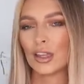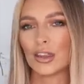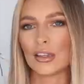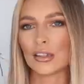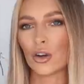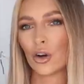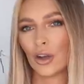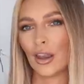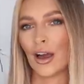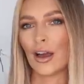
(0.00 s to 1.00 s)
this
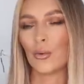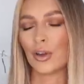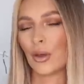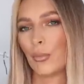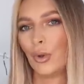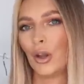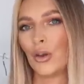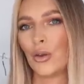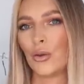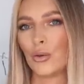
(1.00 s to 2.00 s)
colour with
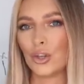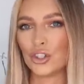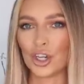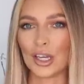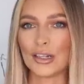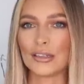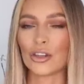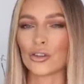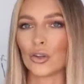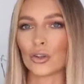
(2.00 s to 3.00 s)
blue jeans
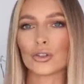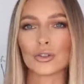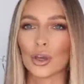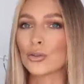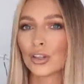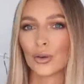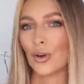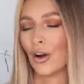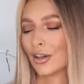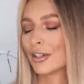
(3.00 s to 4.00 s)
just looks so, so
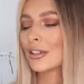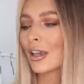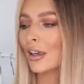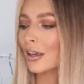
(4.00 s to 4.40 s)
nice.